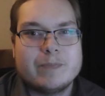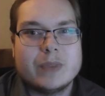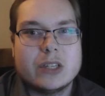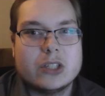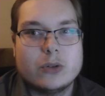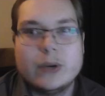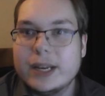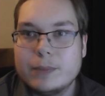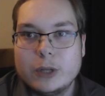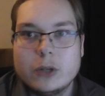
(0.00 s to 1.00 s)
just a
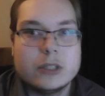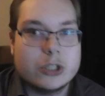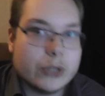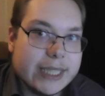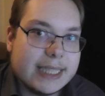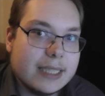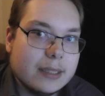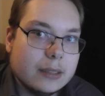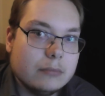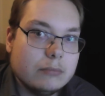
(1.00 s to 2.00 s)
random bloke on the street,
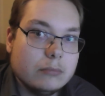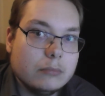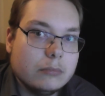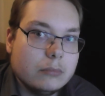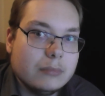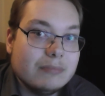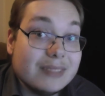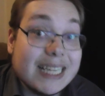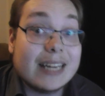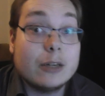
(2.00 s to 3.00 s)

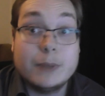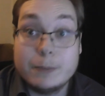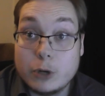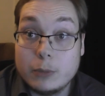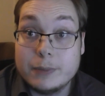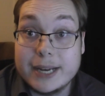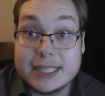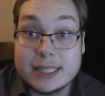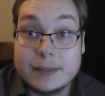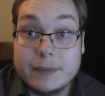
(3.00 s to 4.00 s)
that could be
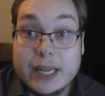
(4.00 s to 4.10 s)
problematic.